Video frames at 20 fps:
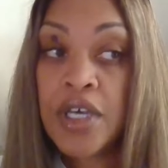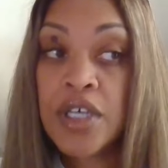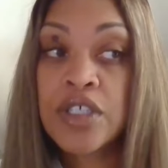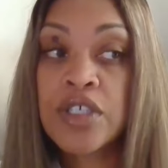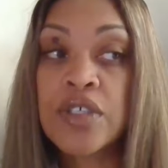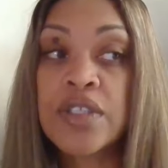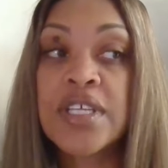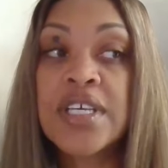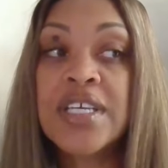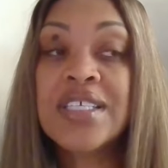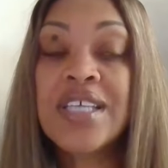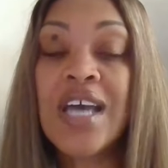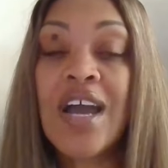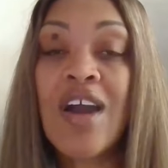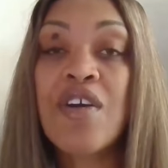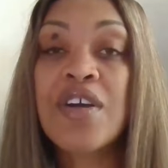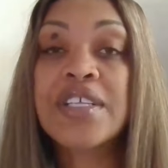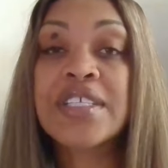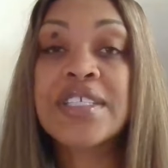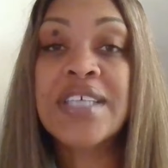So these
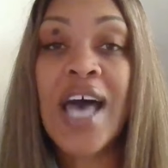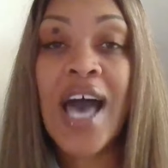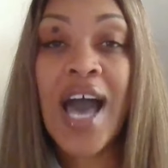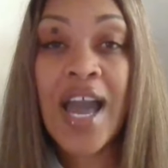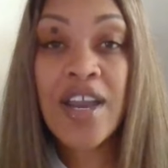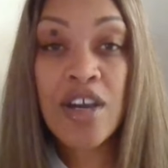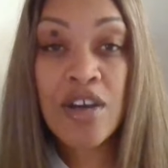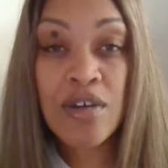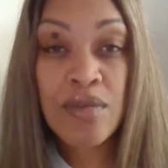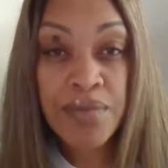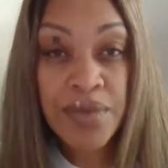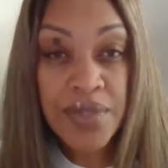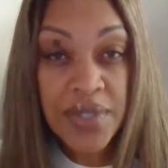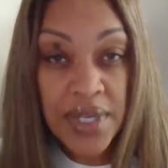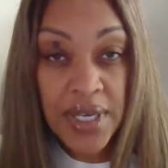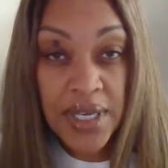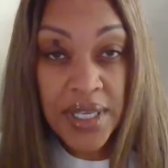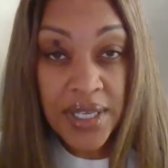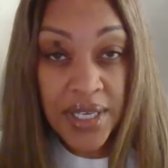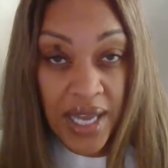are entire
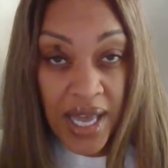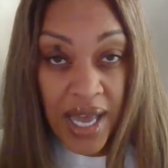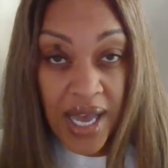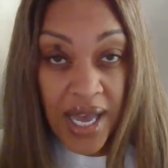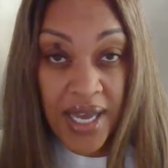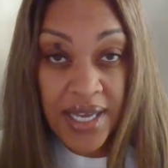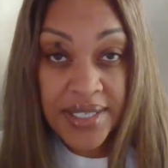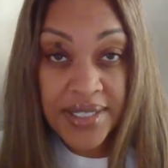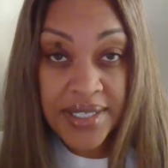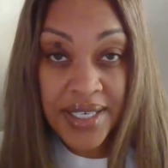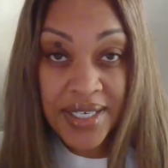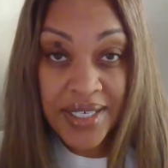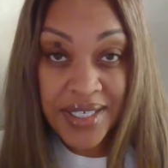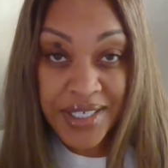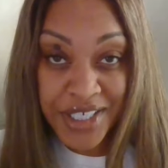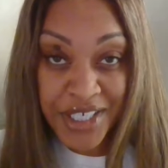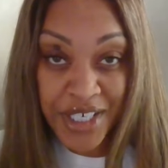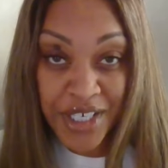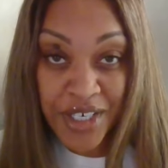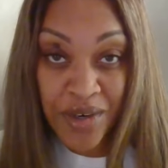bloodlines
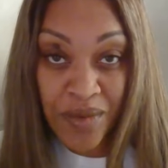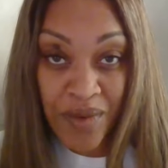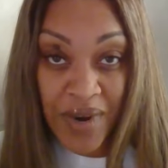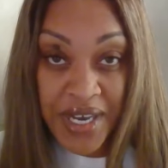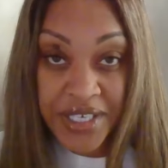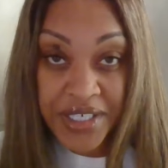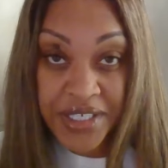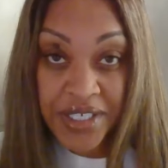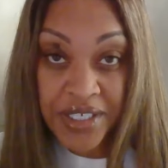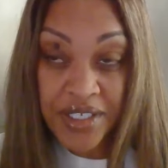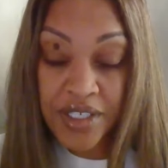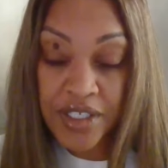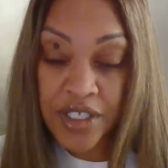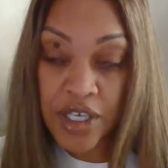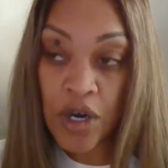and generations.